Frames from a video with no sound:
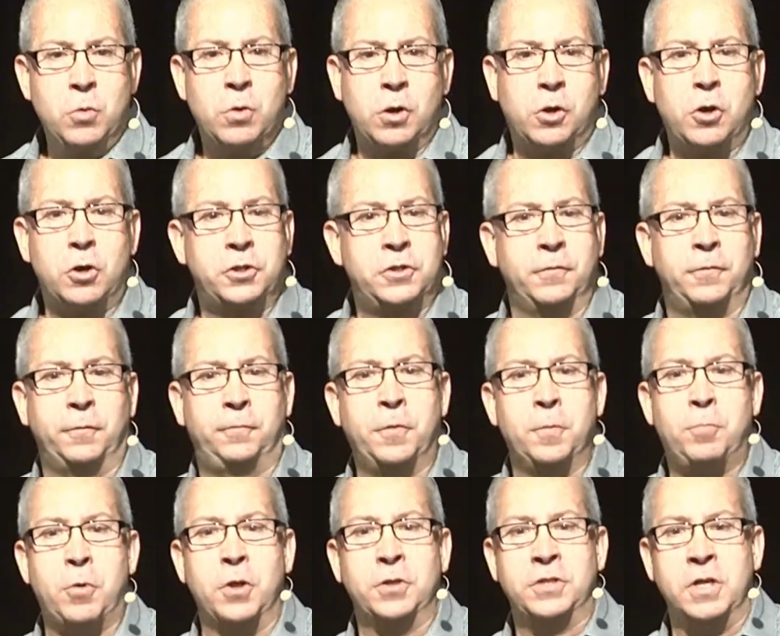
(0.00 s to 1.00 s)
coach of a
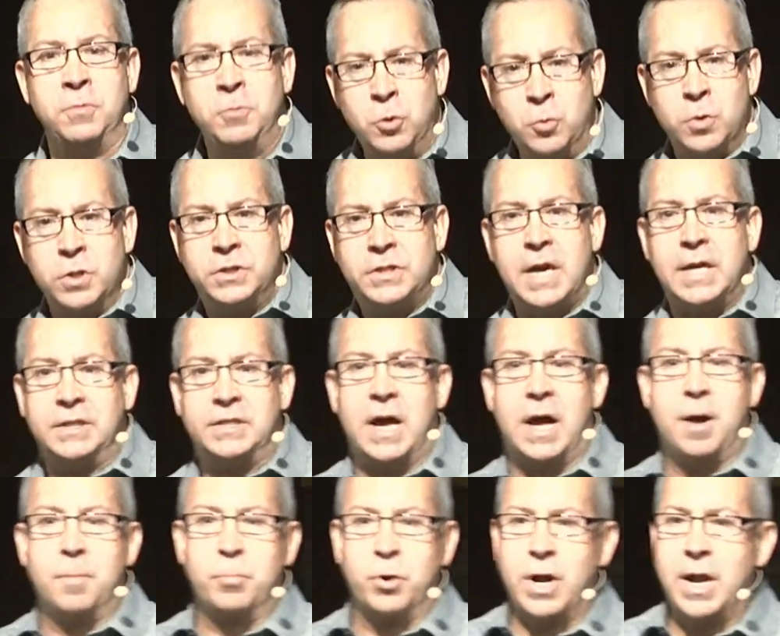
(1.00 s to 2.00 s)
football team, you wouldn't take
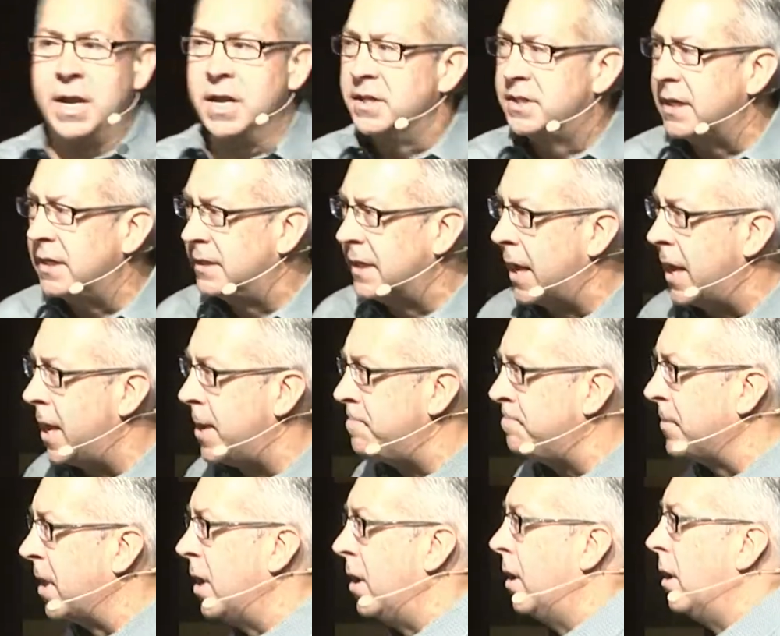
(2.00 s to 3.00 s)
Tom Brady and say, Tom,
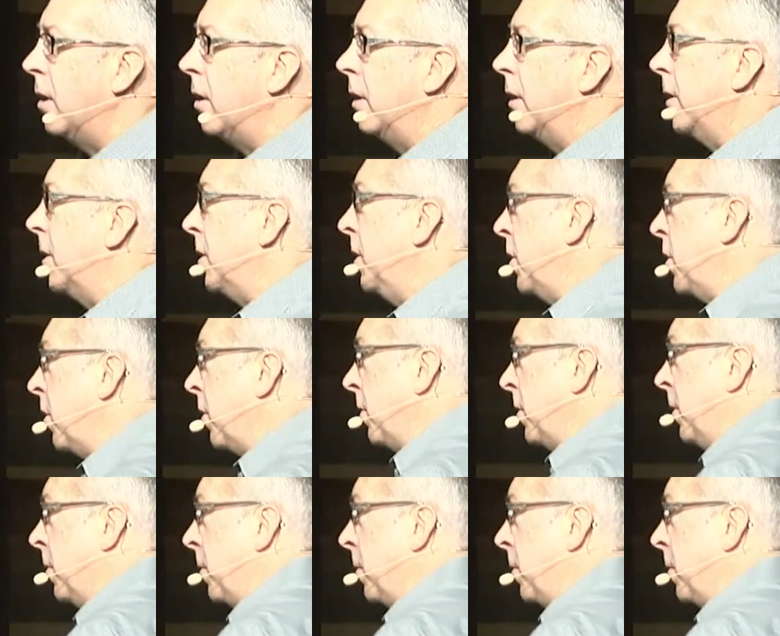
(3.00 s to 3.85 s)
you know, you're